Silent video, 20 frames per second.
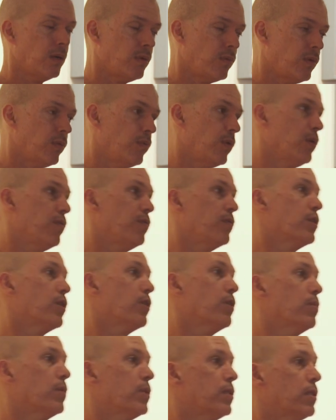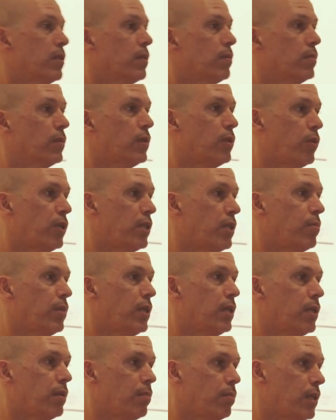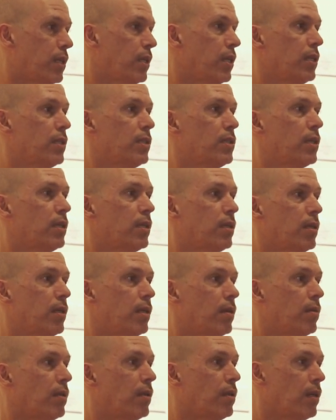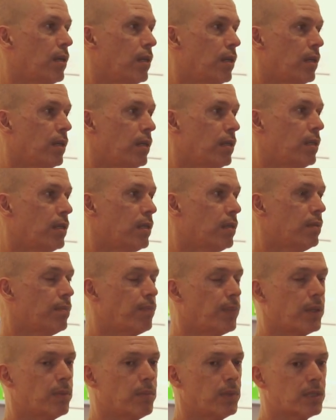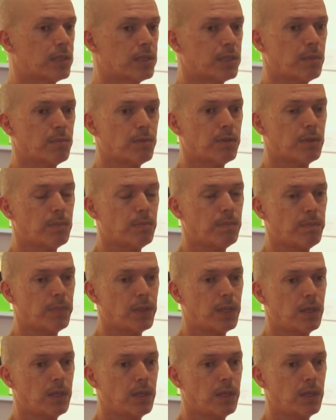R Rover Thomas and Queenie Mac McKenzie, and, and, you know, amongst some of them.